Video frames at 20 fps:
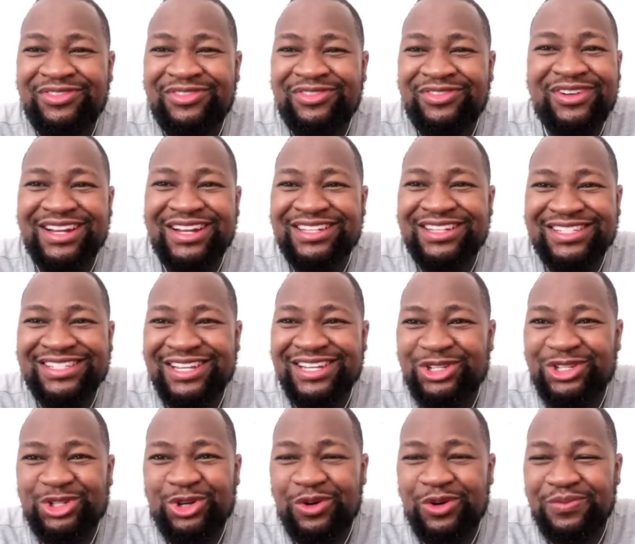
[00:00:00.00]
friends
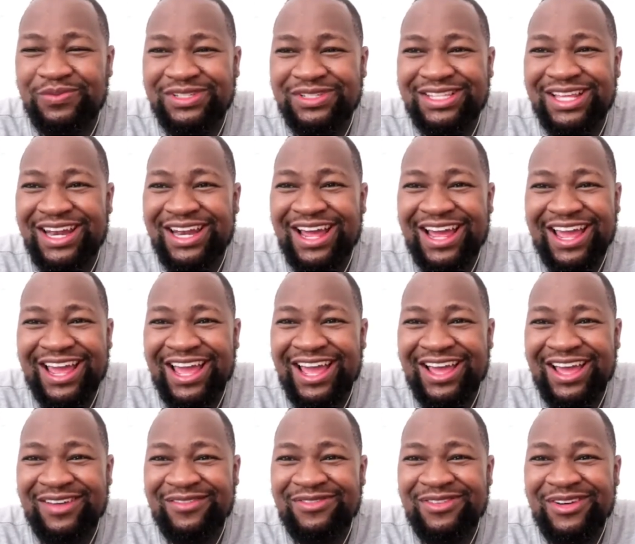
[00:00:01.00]
and chums that I
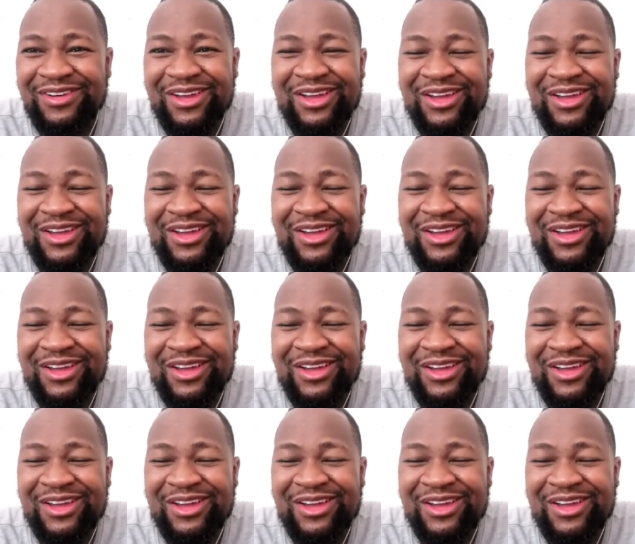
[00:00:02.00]
have.